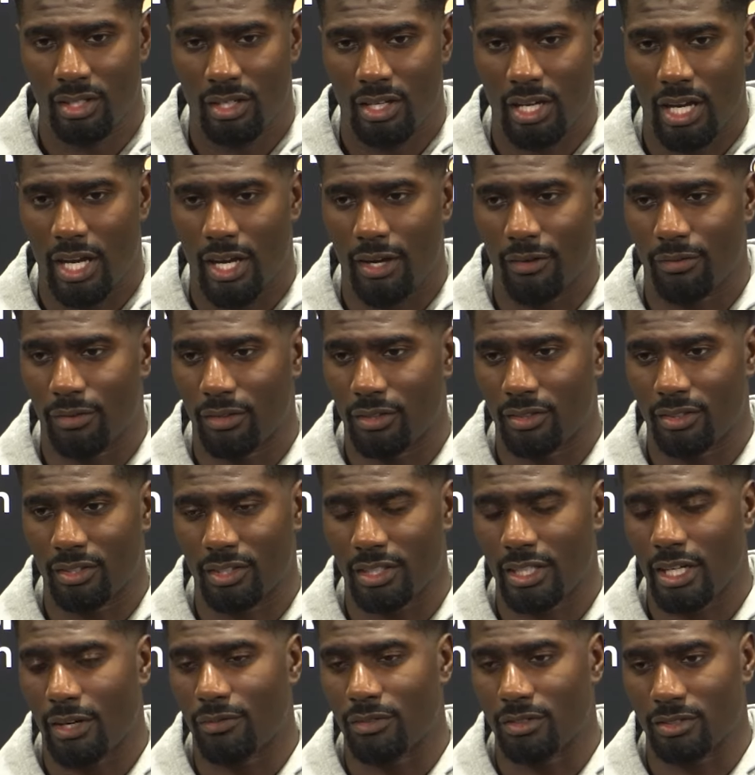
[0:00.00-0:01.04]
however the
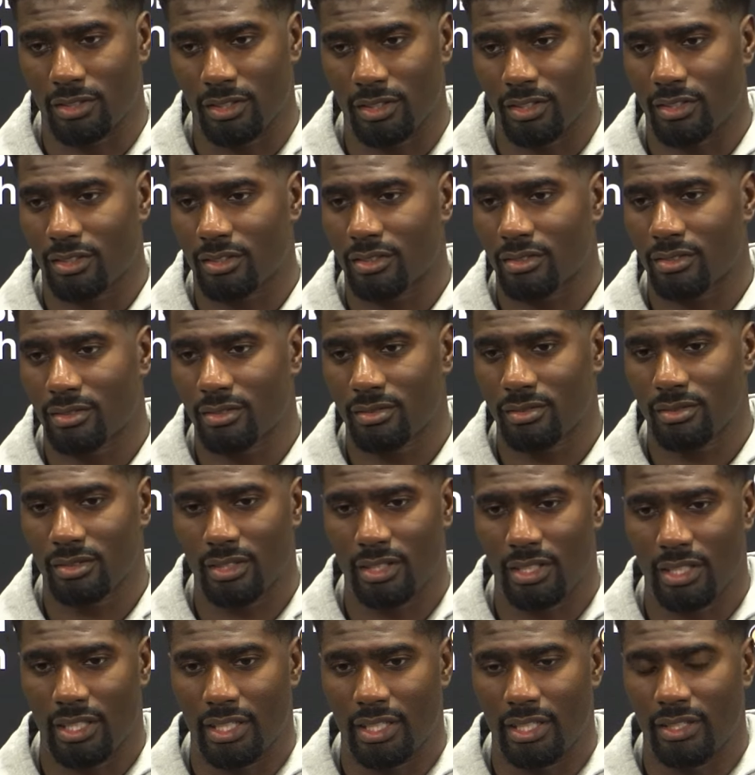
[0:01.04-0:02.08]
covers looks
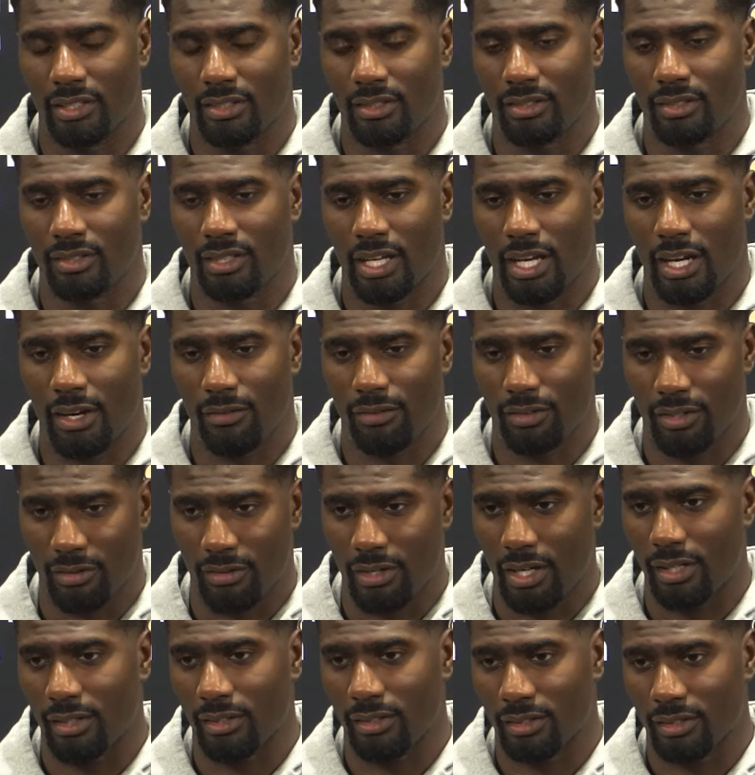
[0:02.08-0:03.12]
and however the
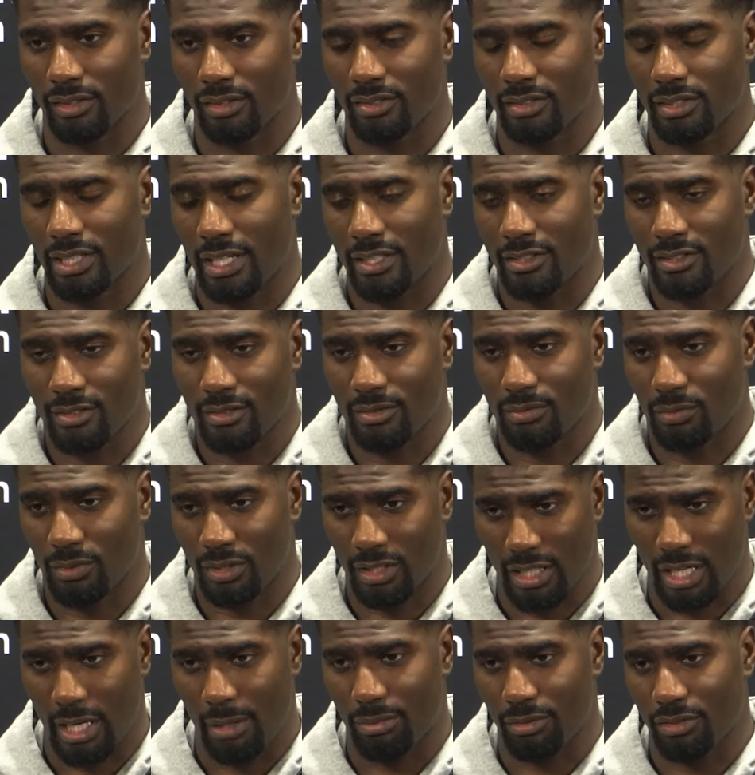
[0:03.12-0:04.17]
route looks, that's when
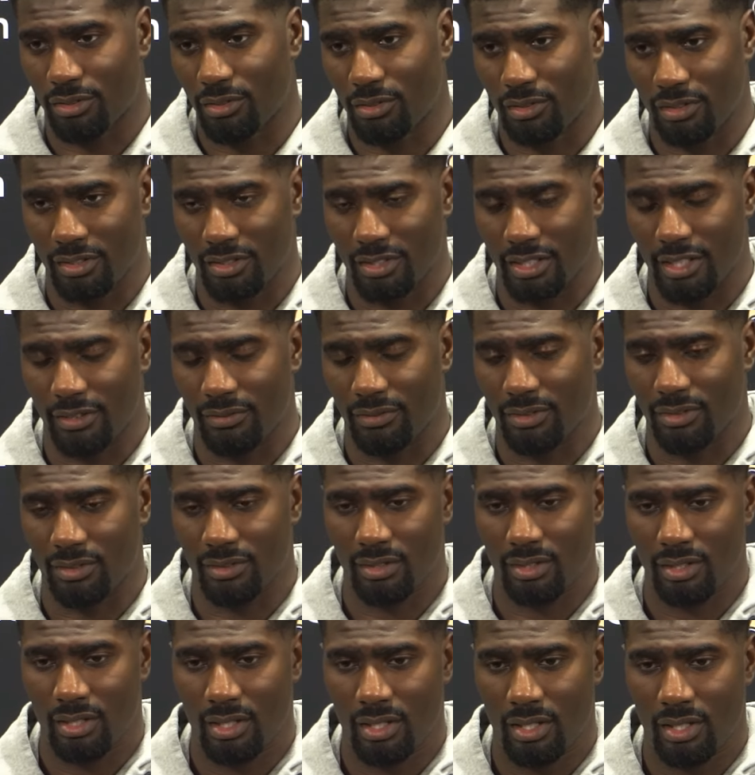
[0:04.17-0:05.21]
the opportunity is given.
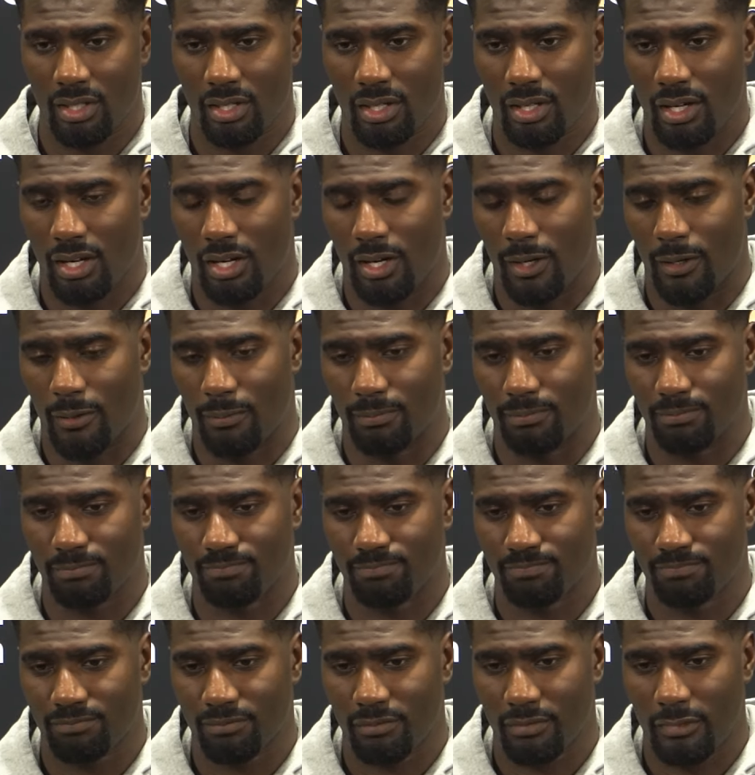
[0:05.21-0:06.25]

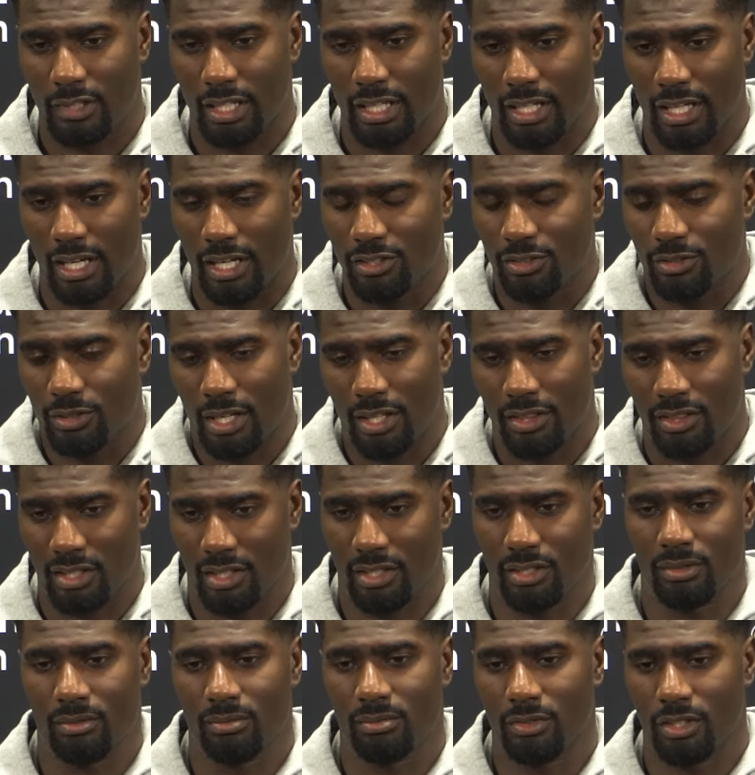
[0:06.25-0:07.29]
And also, I
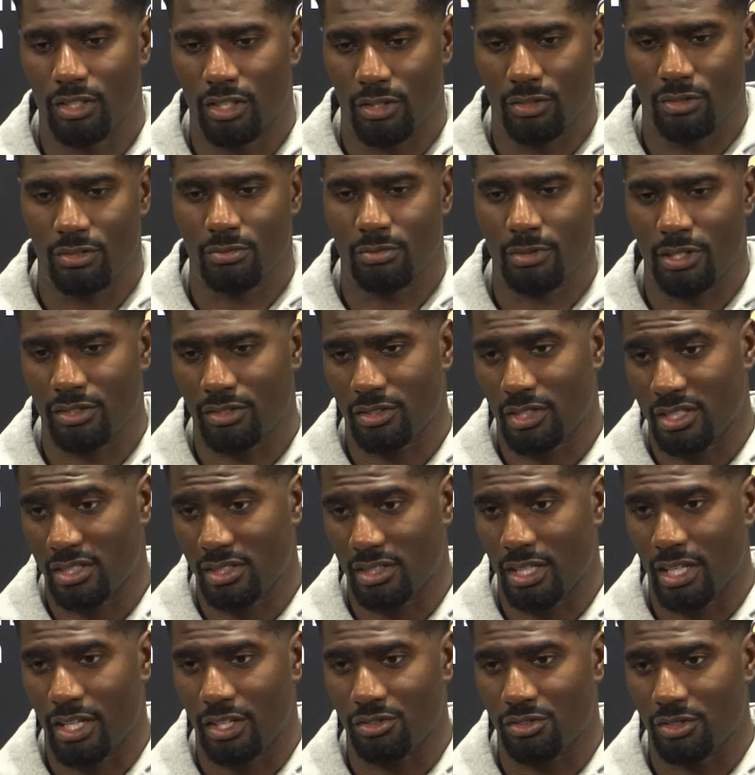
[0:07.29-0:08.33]
think, you know, Spencer has a
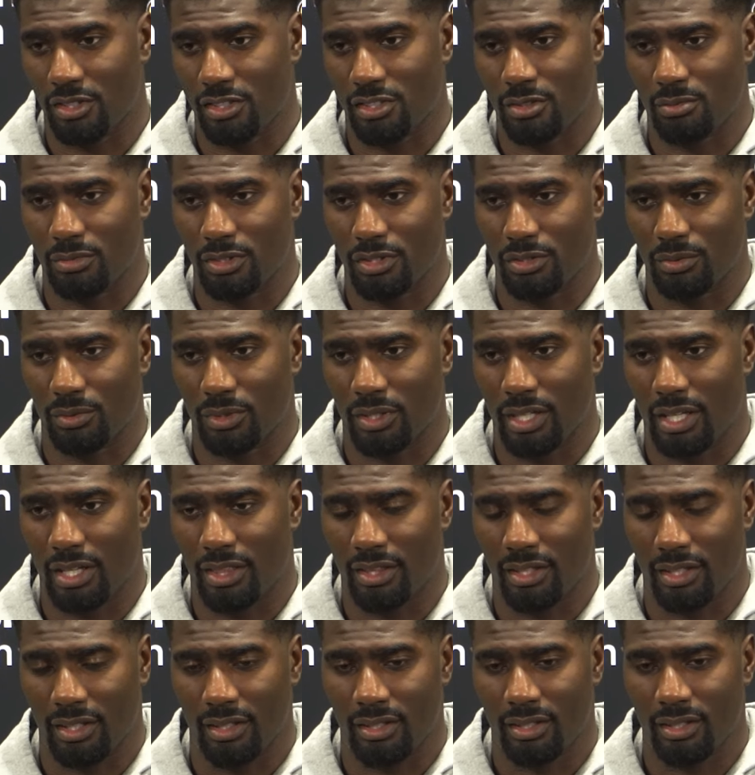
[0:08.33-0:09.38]
lot of trust in me as well. I
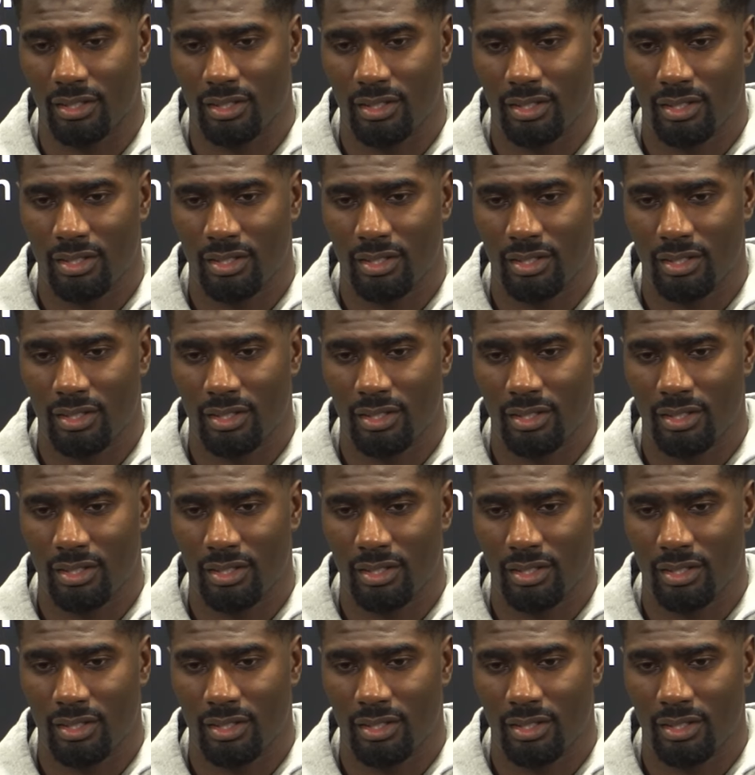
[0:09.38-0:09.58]
think